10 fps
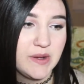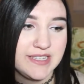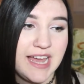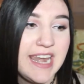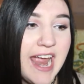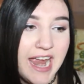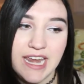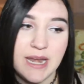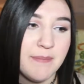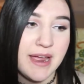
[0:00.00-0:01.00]
was that
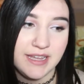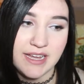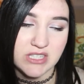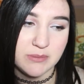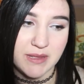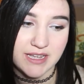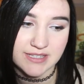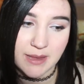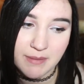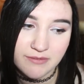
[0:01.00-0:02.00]
hated my guts
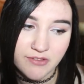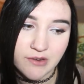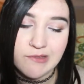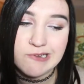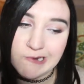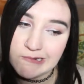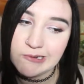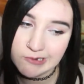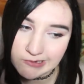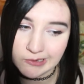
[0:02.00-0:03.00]
because I made fun of his talking like